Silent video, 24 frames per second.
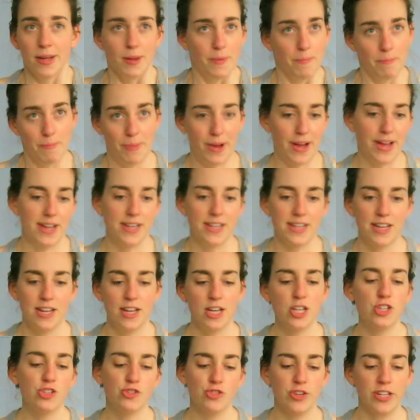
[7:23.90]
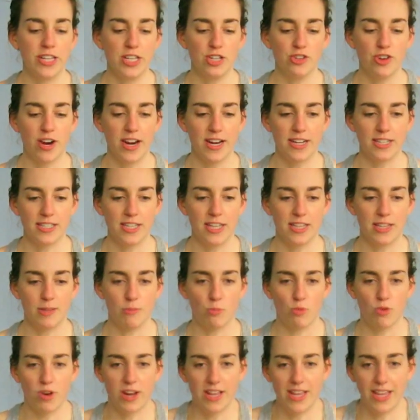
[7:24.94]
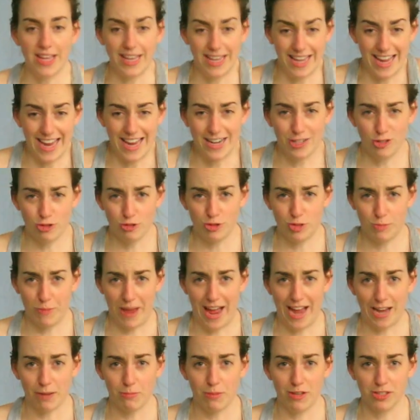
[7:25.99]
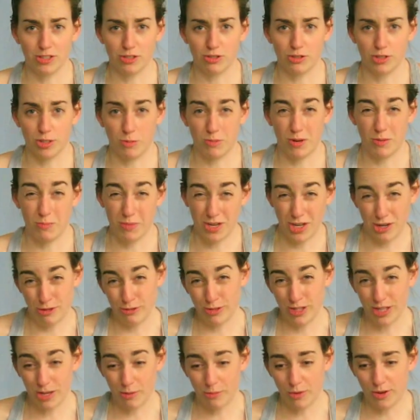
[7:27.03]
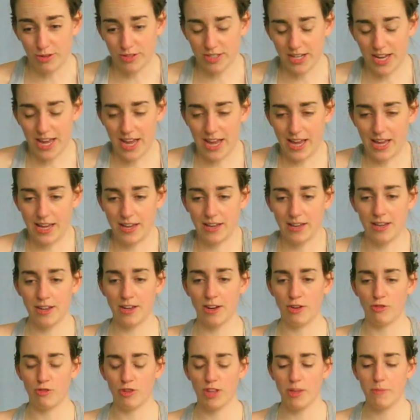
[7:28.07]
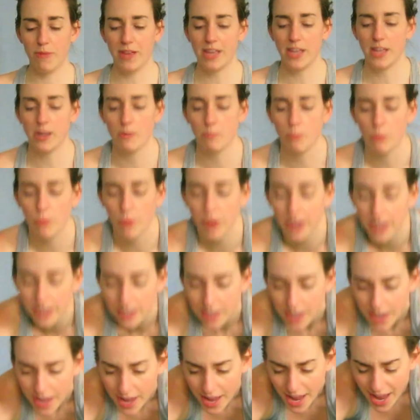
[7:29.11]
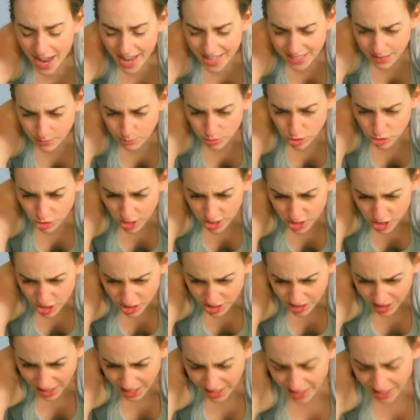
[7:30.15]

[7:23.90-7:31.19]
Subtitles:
But really trying to, in the morning, engage those back muscles. I'm going to be using them all day. Really making a point as I'm stretching to